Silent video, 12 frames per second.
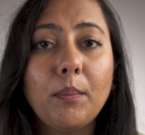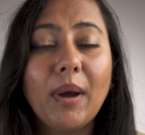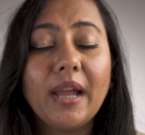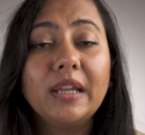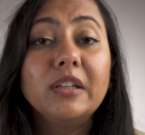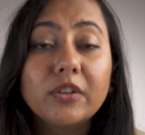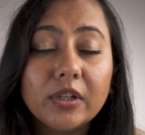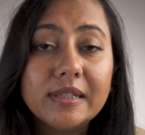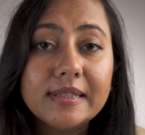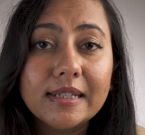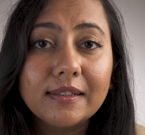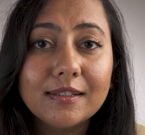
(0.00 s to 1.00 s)
by
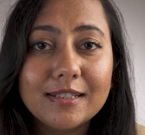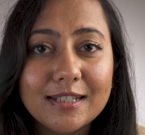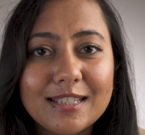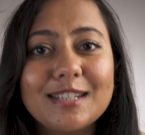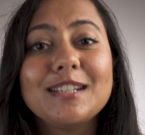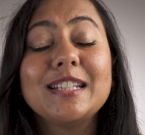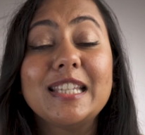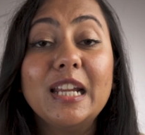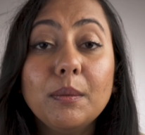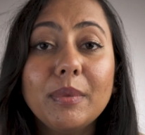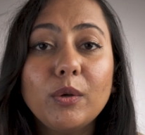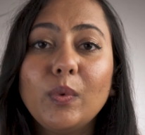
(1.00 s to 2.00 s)
increasing the distance
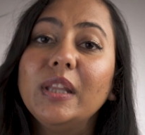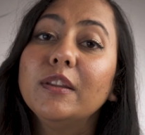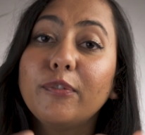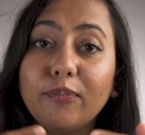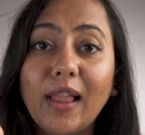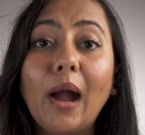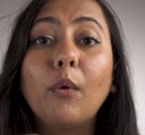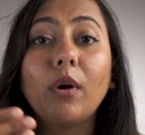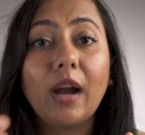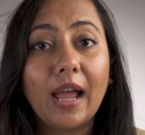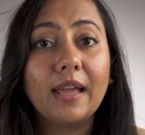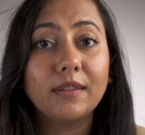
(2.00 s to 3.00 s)
in between the
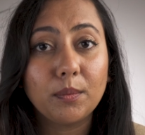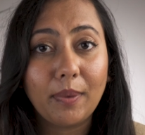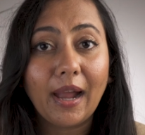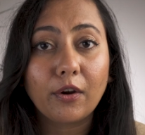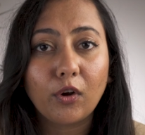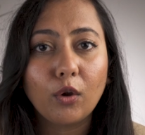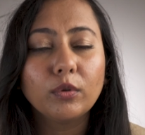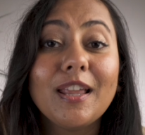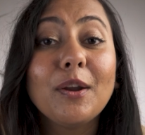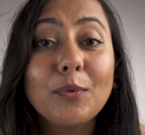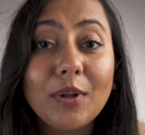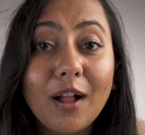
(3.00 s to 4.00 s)
flower and the background.
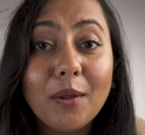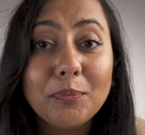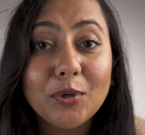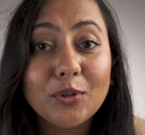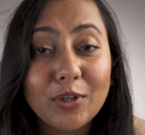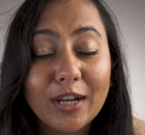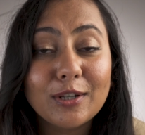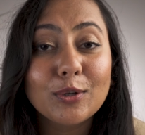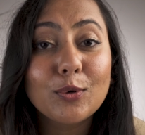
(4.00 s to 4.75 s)
That will help you create a